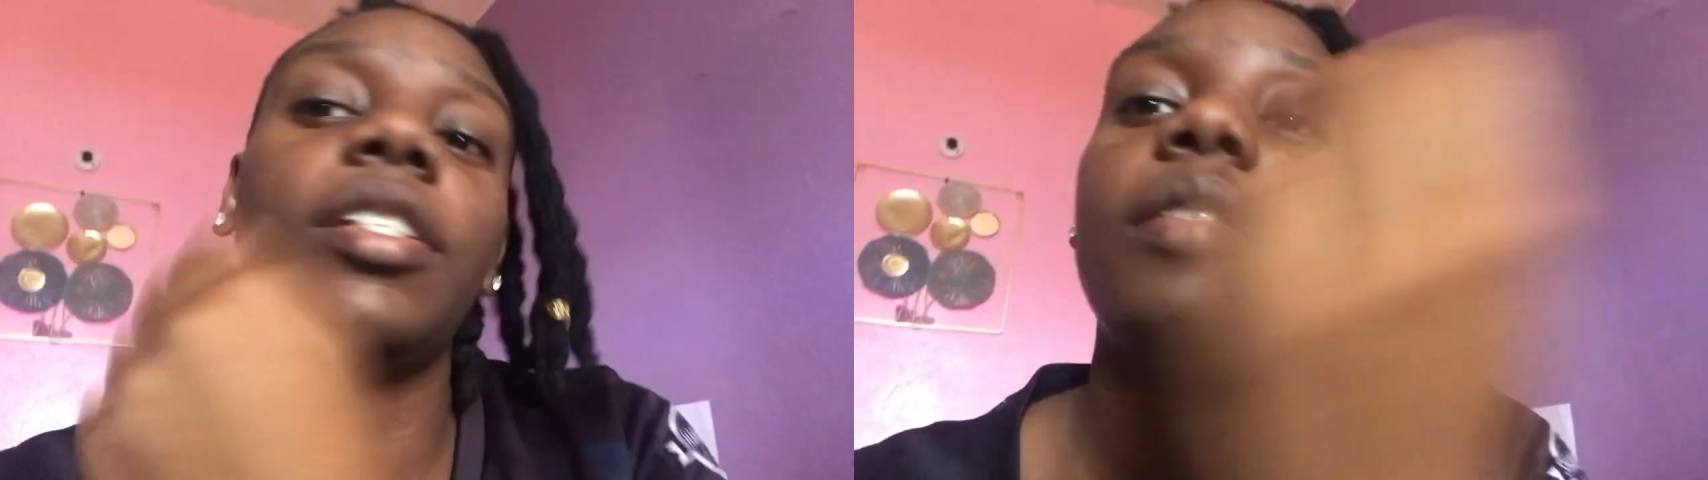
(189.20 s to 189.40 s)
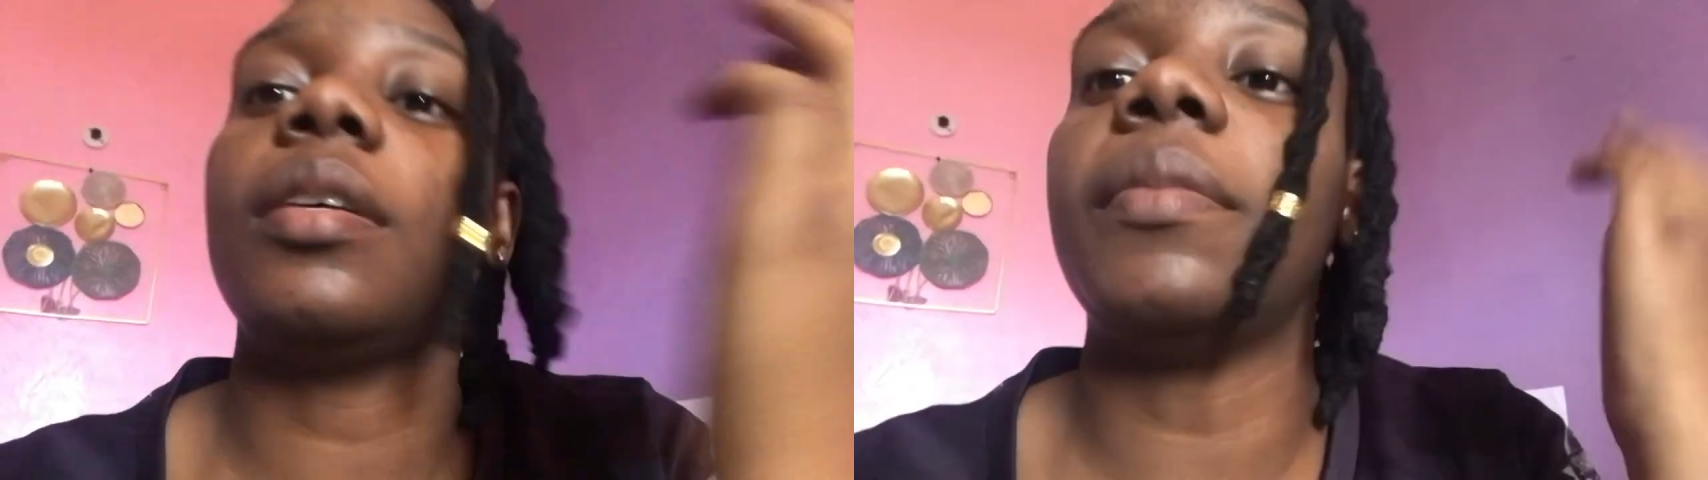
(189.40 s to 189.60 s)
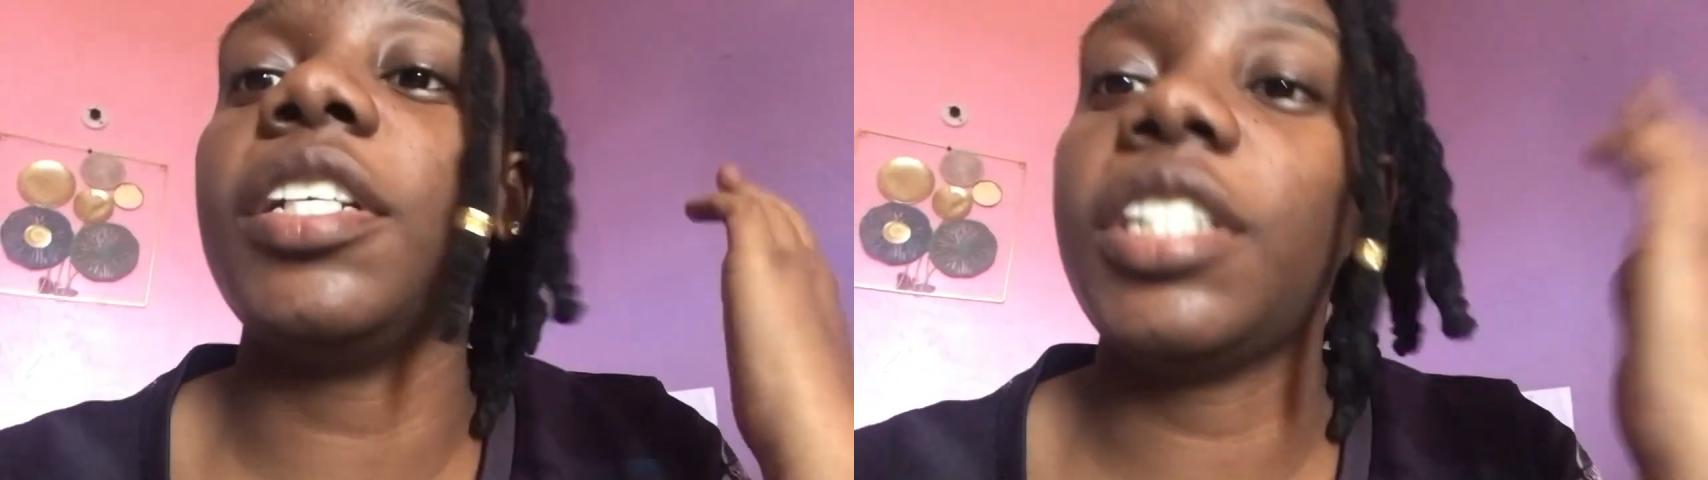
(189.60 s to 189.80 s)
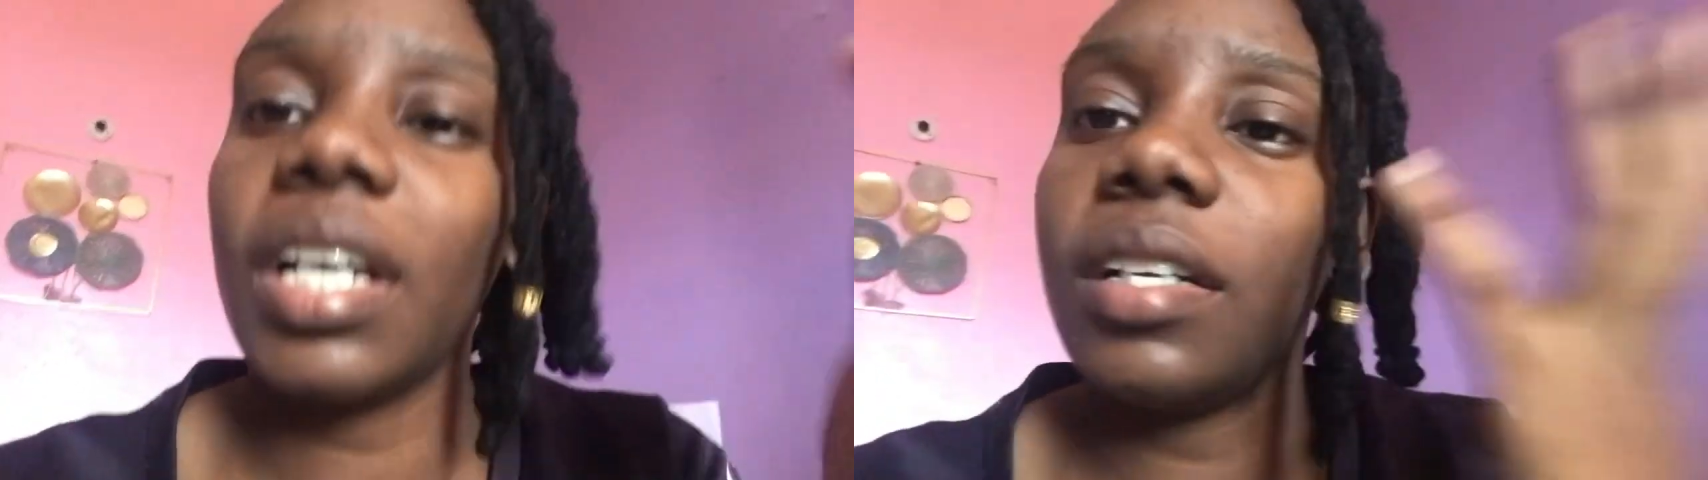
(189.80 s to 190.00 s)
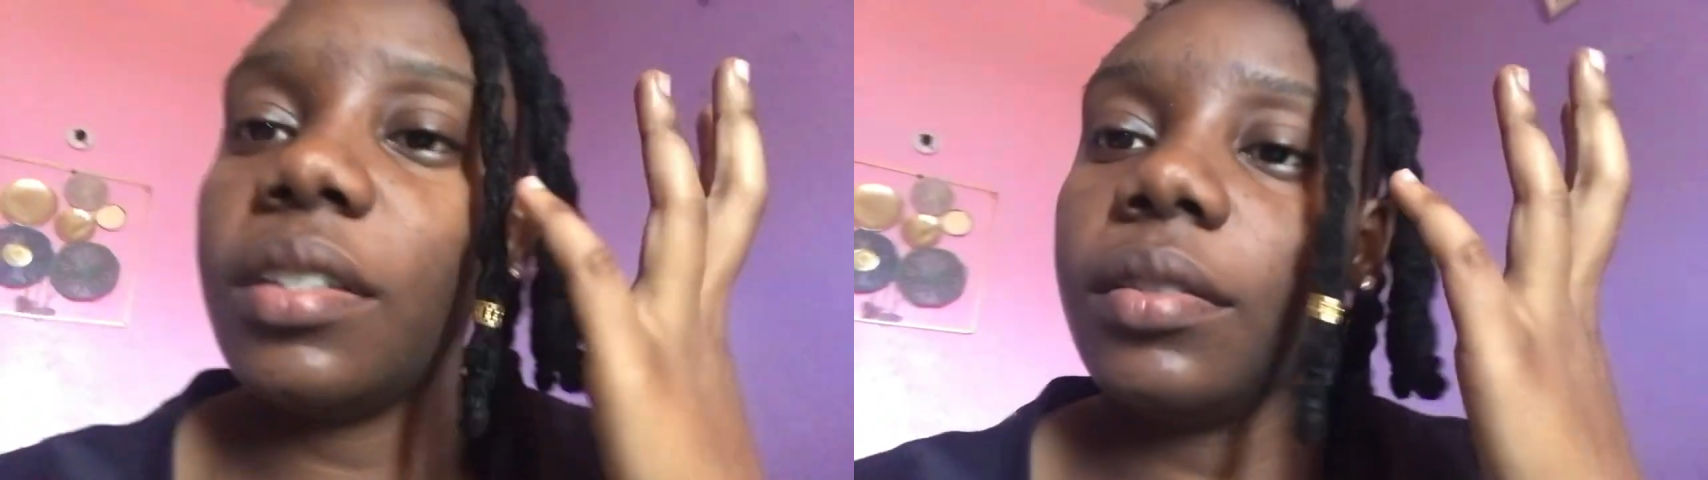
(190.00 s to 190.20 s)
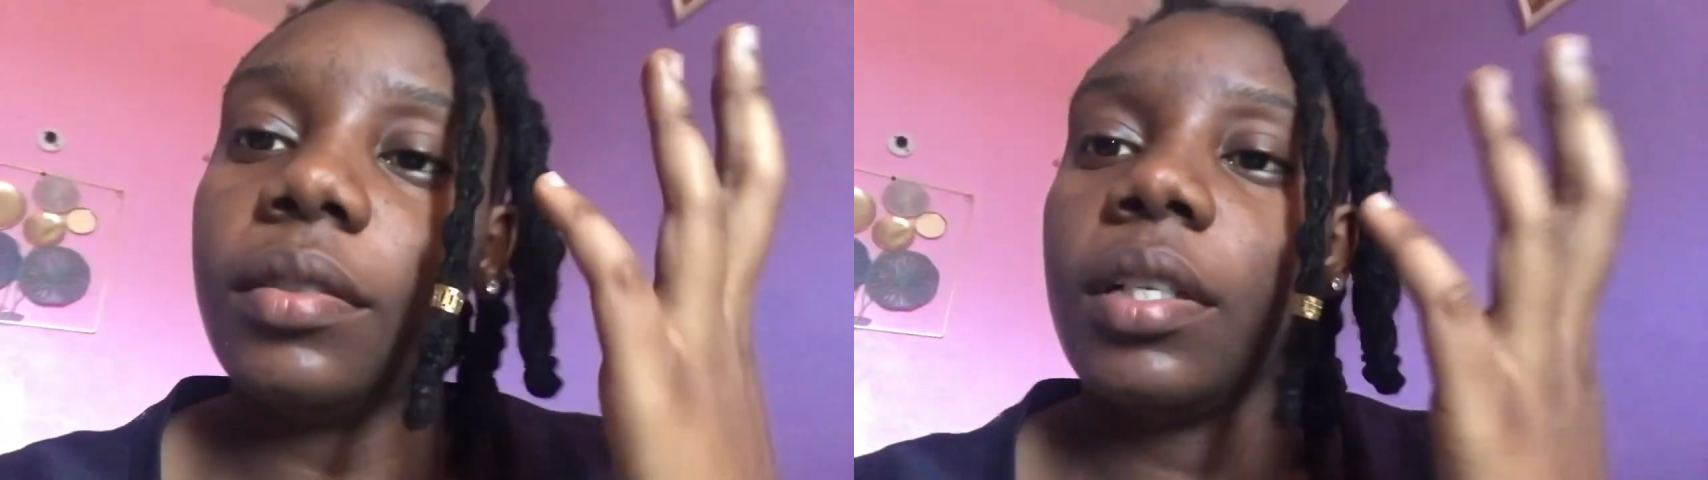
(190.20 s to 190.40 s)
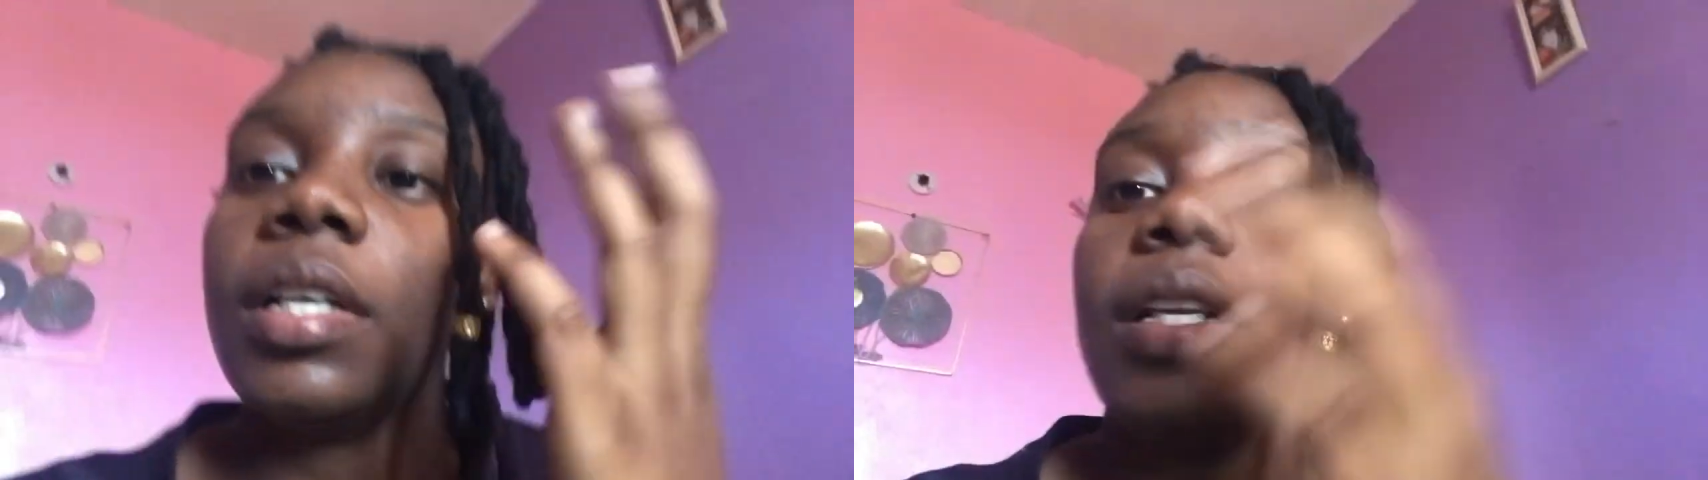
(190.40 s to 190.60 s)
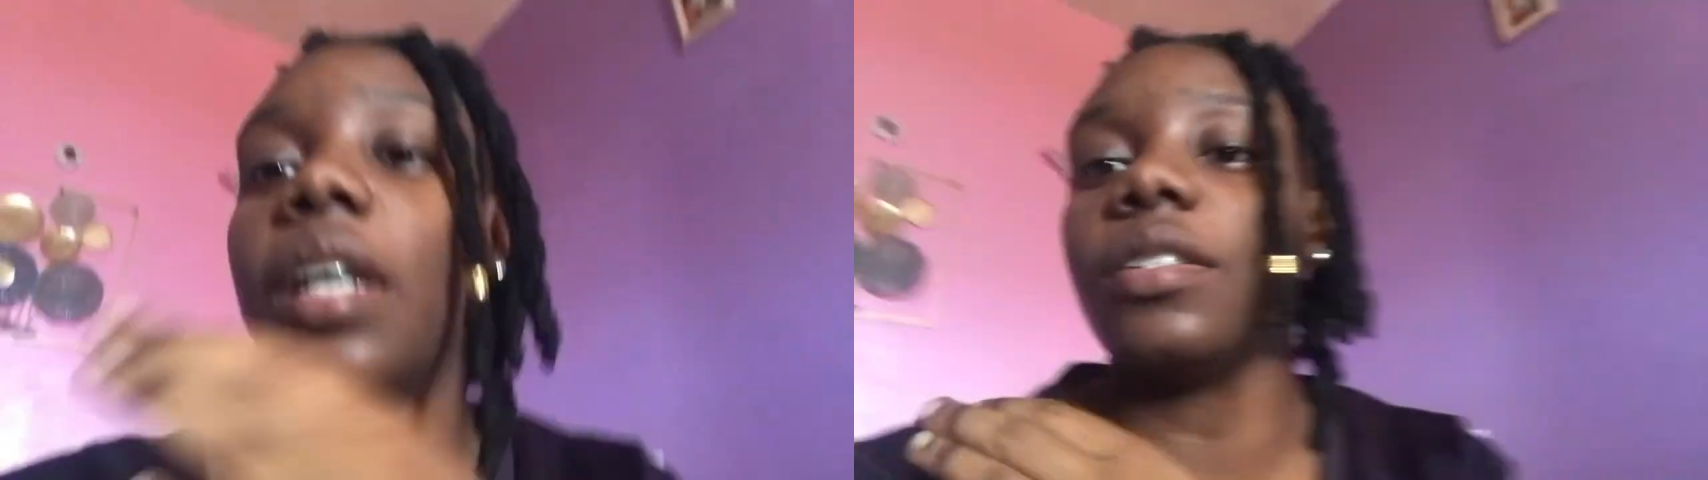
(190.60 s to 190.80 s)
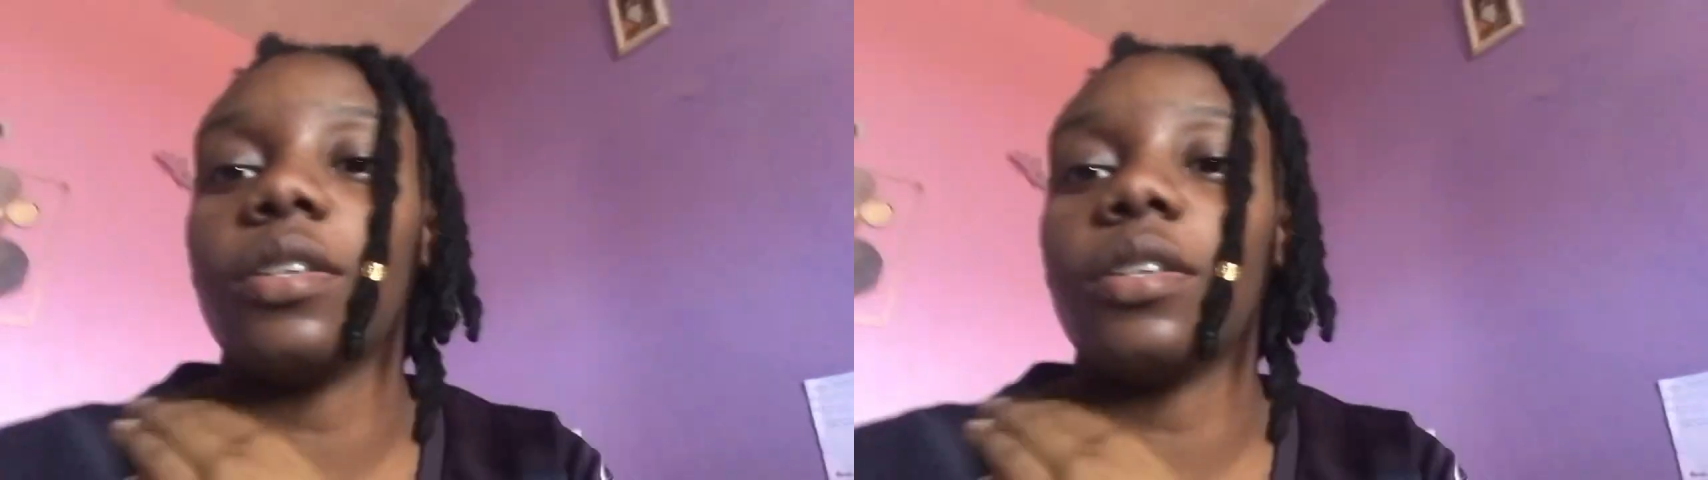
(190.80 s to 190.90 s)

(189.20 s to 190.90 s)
To my channel. That's